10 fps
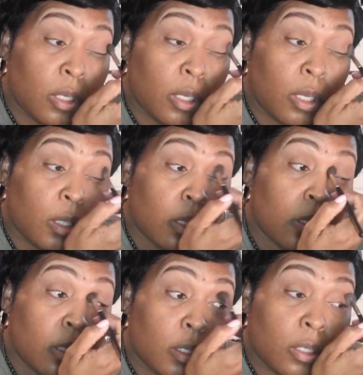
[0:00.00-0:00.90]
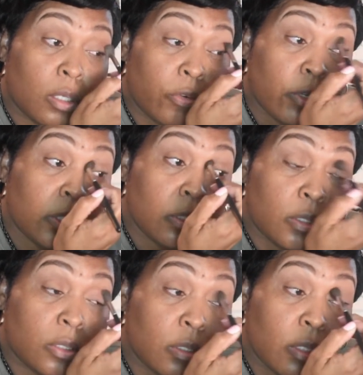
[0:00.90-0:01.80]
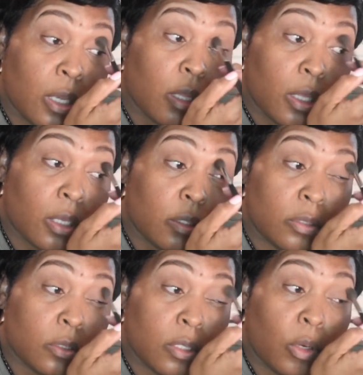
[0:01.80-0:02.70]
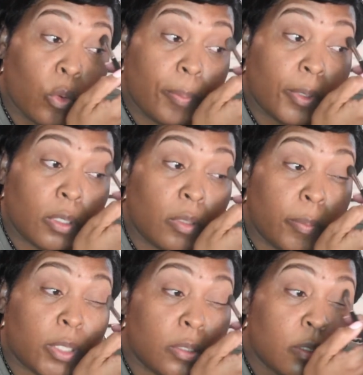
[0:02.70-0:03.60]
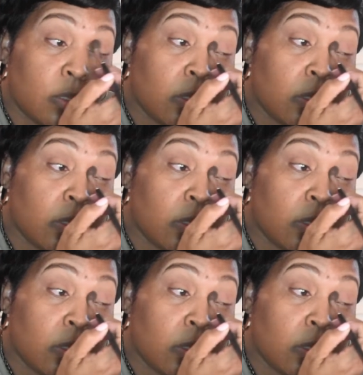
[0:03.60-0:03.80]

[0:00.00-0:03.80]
in the crease and then go up a little bit